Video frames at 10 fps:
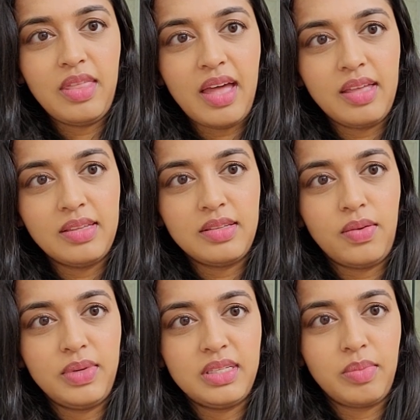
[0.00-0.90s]
that is
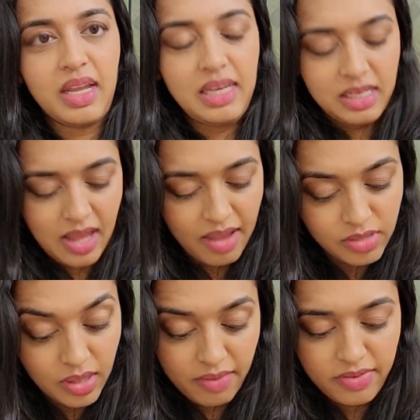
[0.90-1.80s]
always a great need to have,
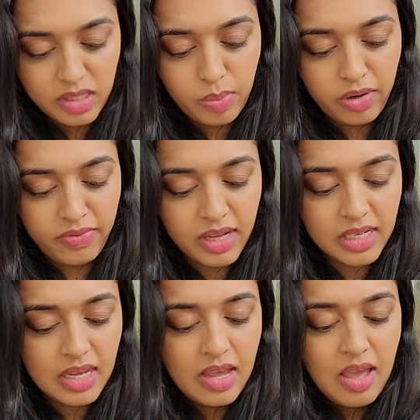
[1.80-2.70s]
so that fits
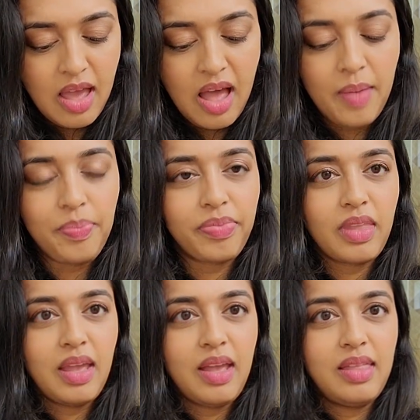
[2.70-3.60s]
perfect.
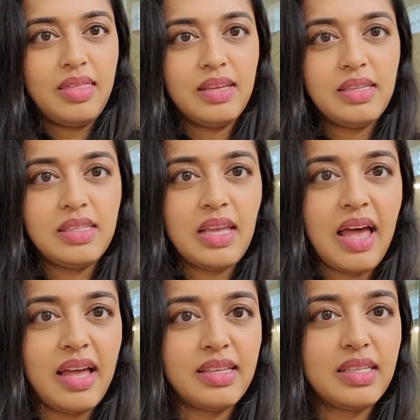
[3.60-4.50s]
This
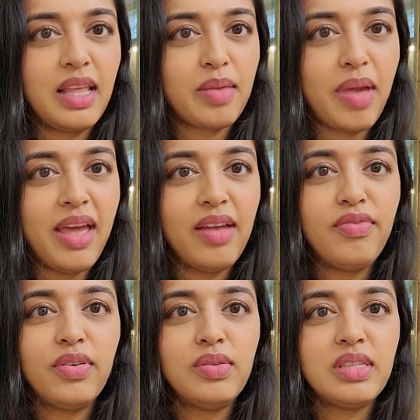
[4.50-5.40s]
has like my
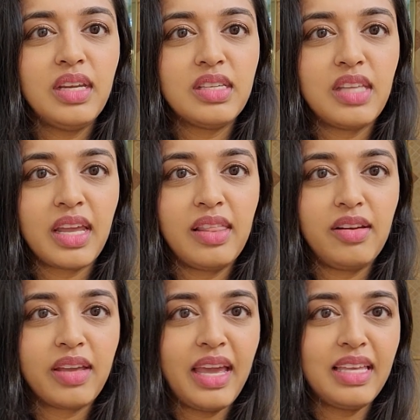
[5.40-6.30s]
headphones in it. It's like a
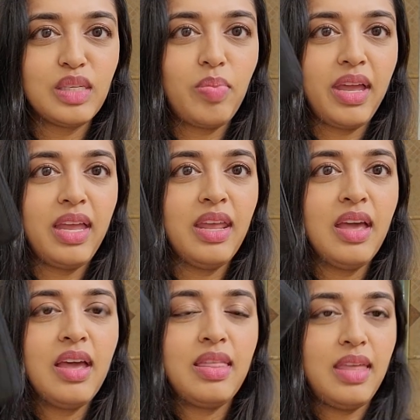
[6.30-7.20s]
little Kate Spade
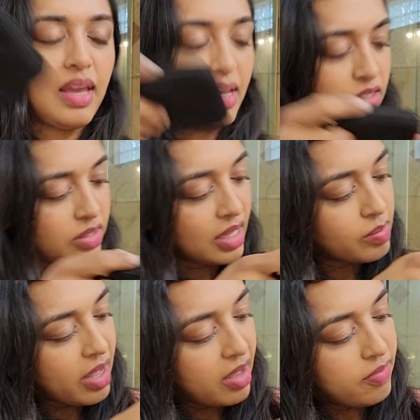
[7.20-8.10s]
thing. It just has
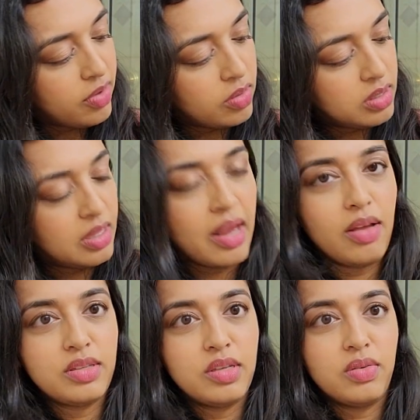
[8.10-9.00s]
my headphones that
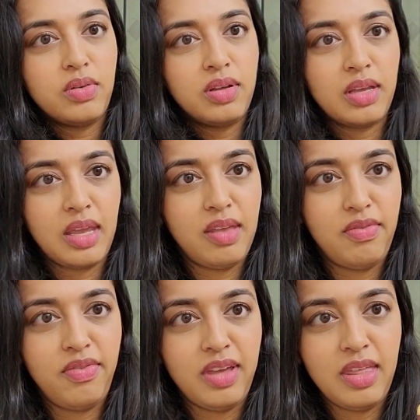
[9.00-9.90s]
also can
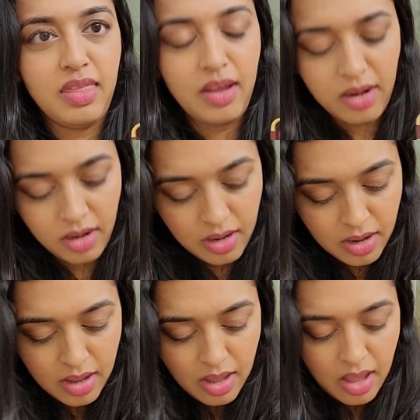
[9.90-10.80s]
fit in there.
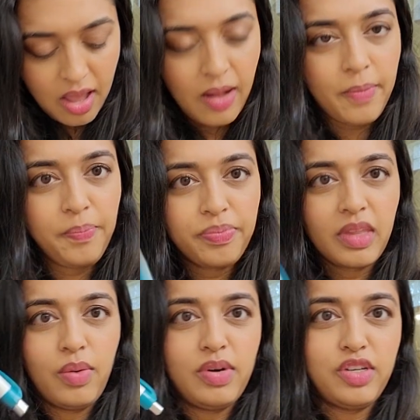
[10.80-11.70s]
I'm
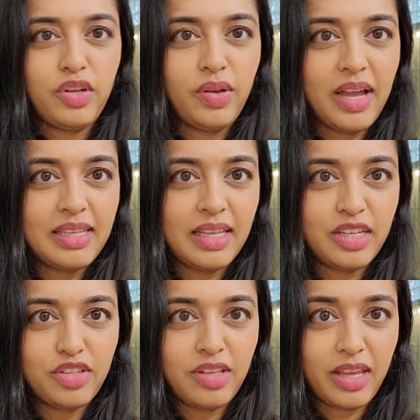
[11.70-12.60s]
going to show you guys like
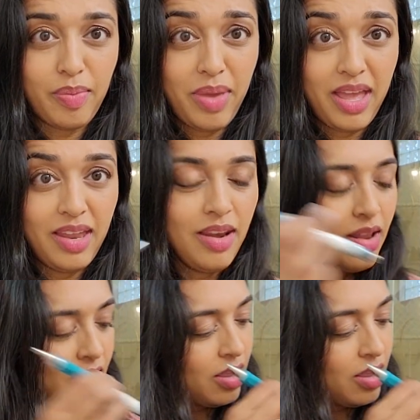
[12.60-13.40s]
just like a pen